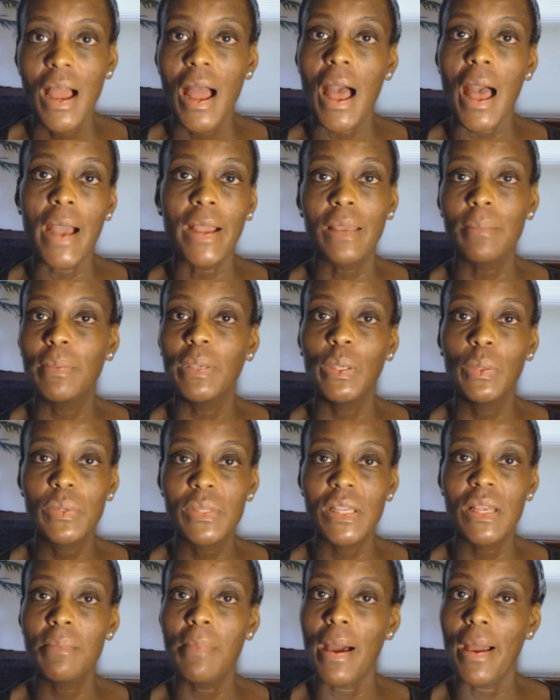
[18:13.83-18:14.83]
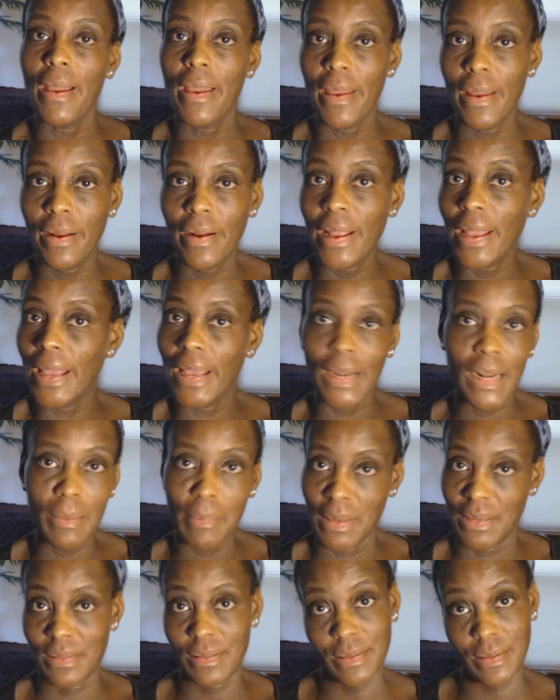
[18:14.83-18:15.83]
I could be using it in my hair and on
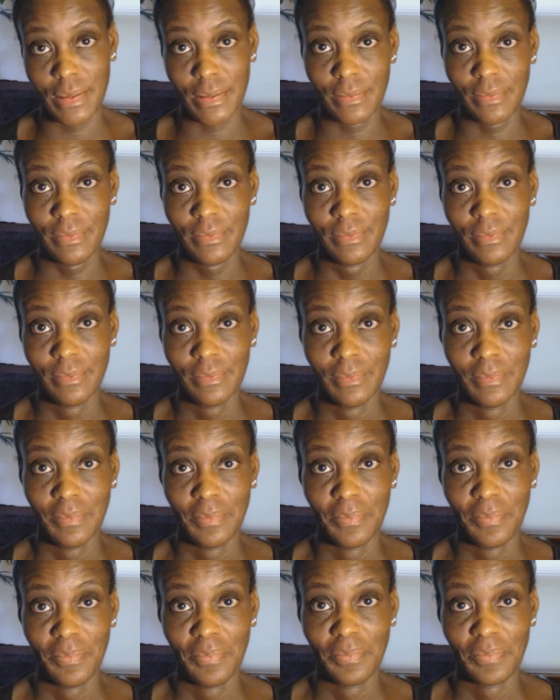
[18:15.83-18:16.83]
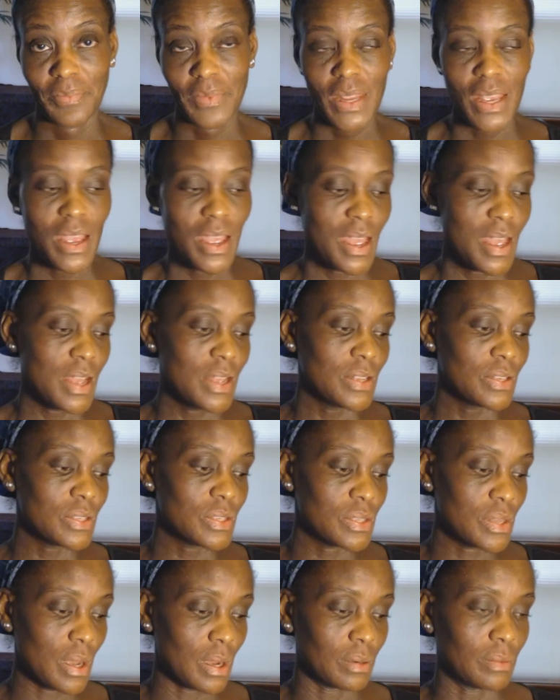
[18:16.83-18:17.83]
my skin.
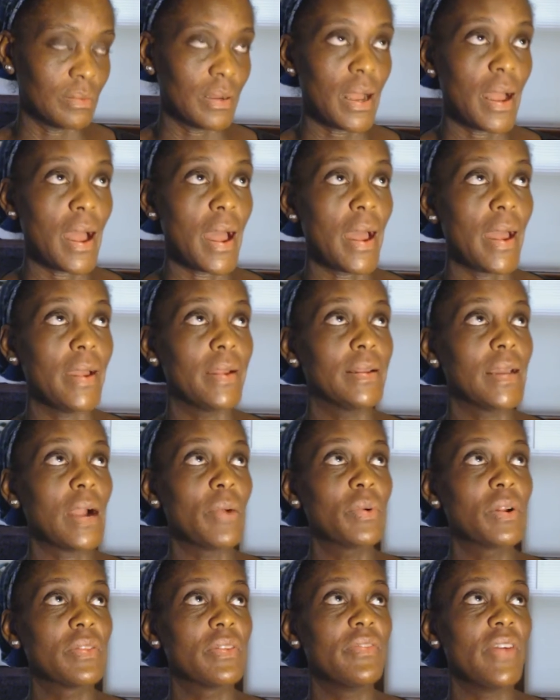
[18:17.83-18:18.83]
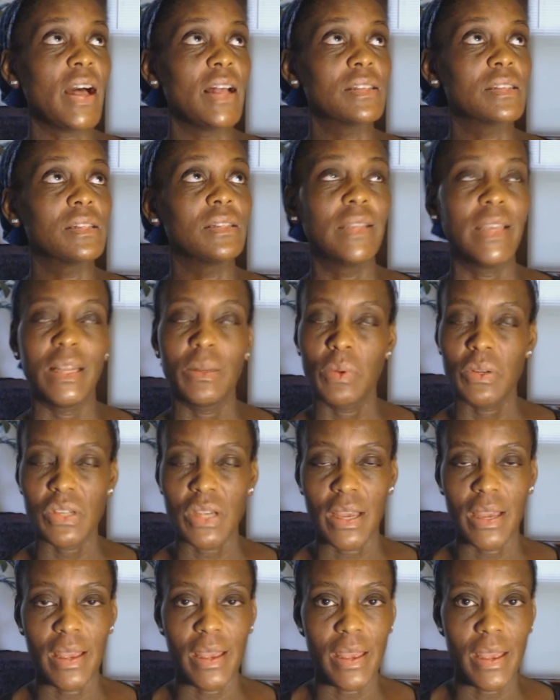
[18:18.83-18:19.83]
So I got rid of the Vaseline, which
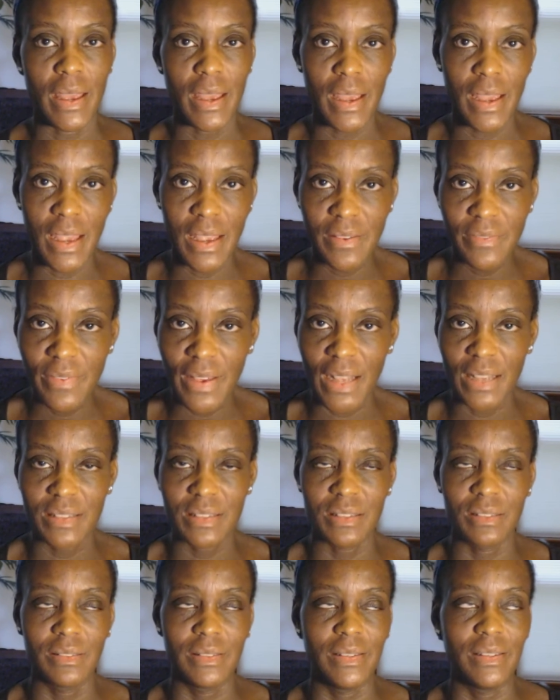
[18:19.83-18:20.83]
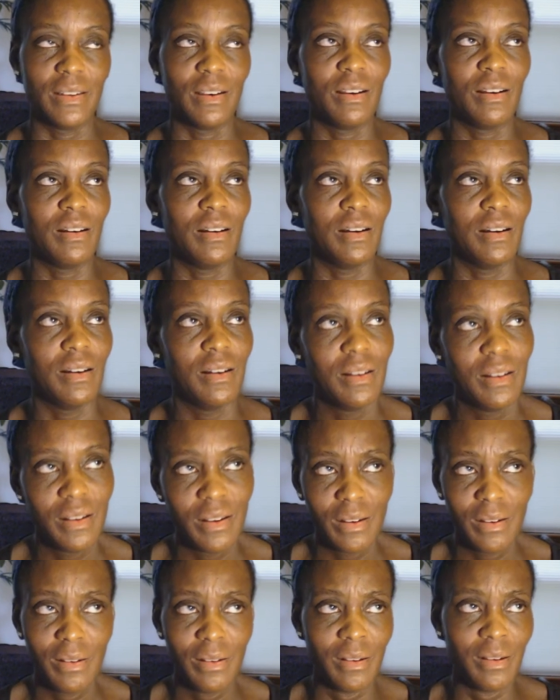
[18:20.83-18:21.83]
I hate Vaseline. Oh,
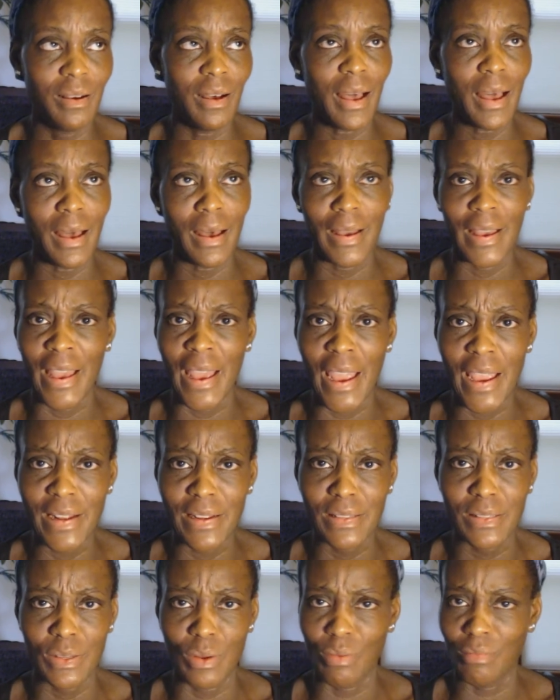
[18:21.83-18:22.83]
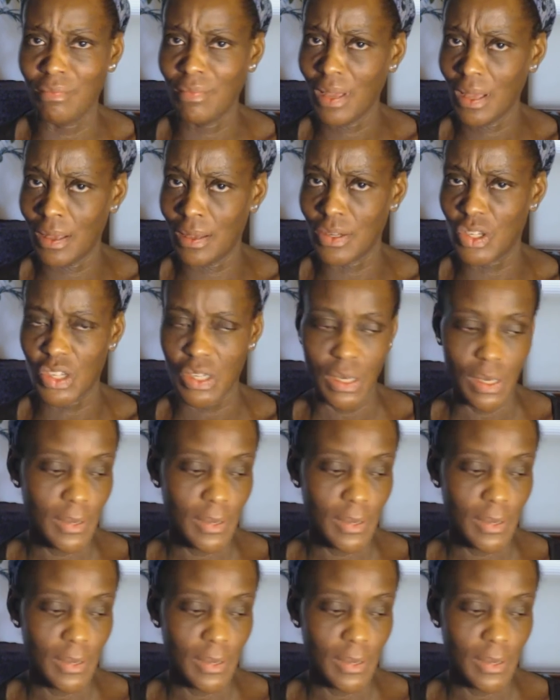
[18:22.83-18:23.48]
I hate it so much.